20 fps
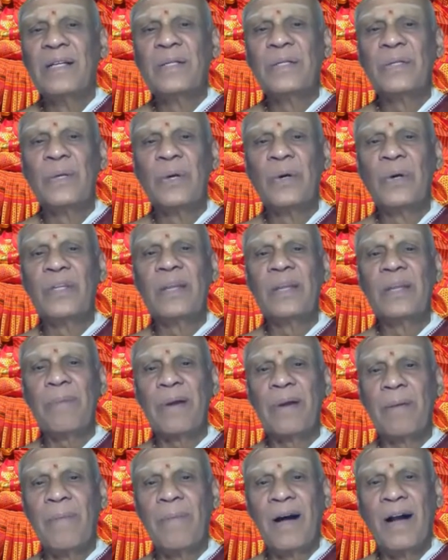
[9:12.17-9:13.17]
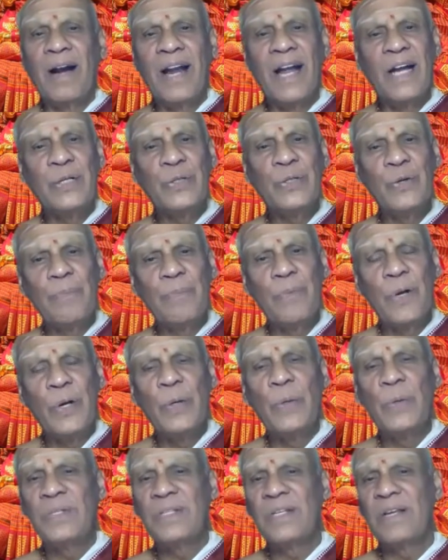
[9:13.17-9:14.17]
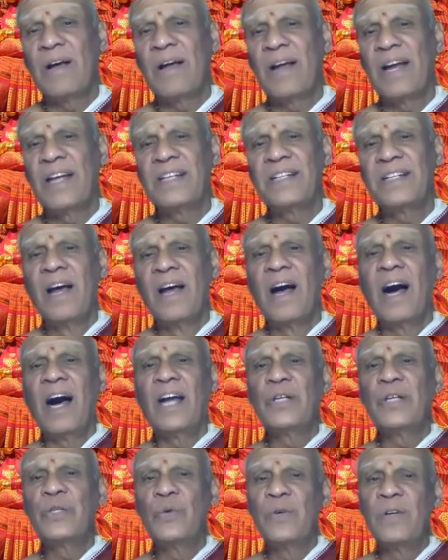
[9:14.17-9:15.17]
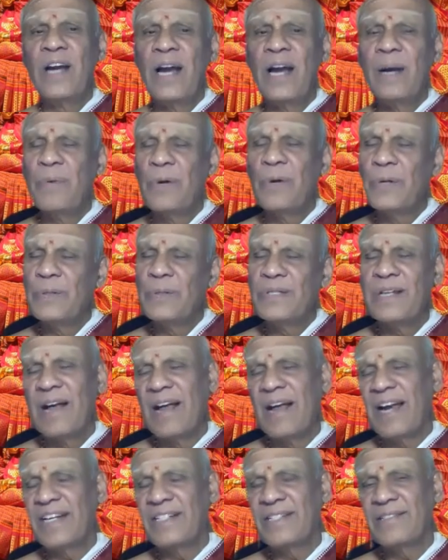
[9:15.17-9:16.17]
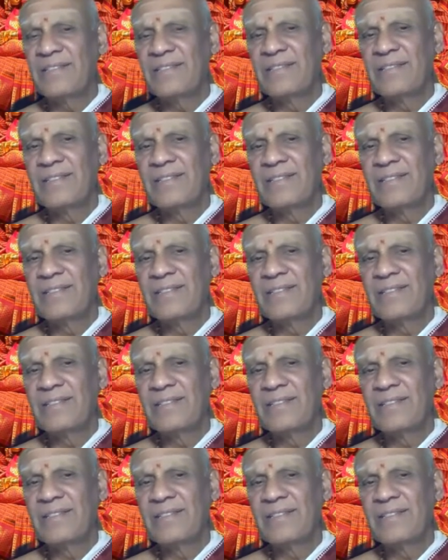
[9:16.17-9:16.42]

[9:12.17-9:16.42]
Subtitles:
So the pramana should produce knowledge or should not produce knowledge.